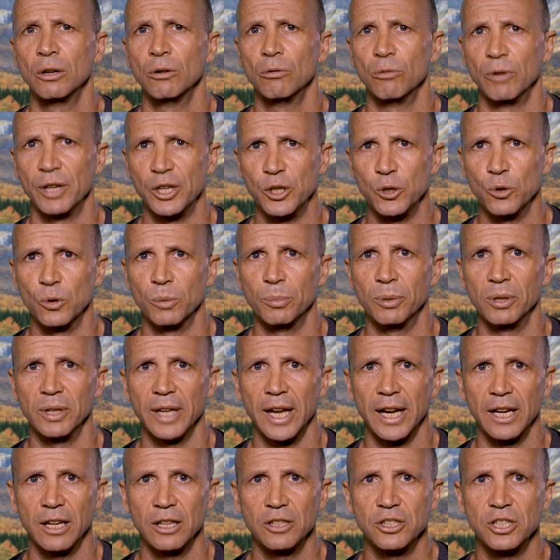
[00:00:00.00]
renewable
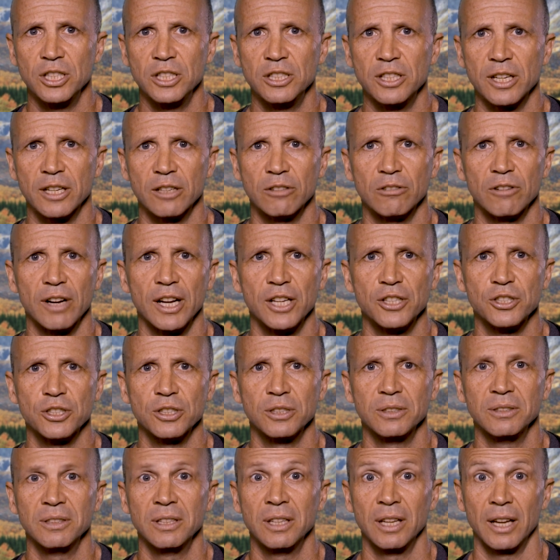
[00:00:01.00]
energy
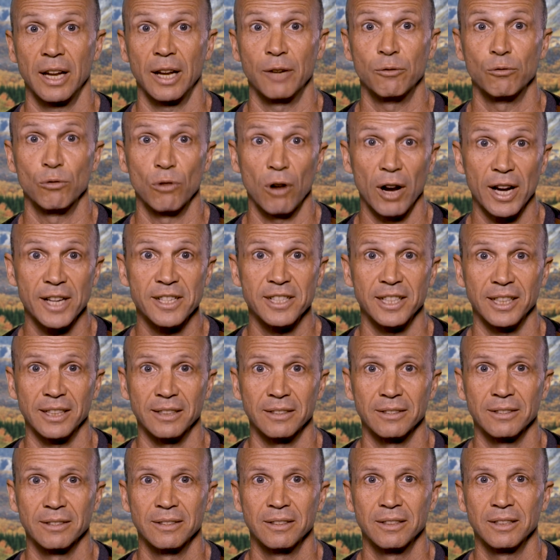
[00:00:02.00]
generation, and
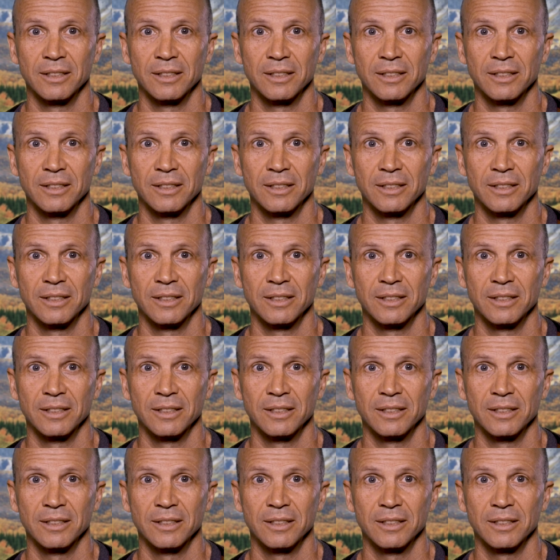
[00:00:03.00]
writing.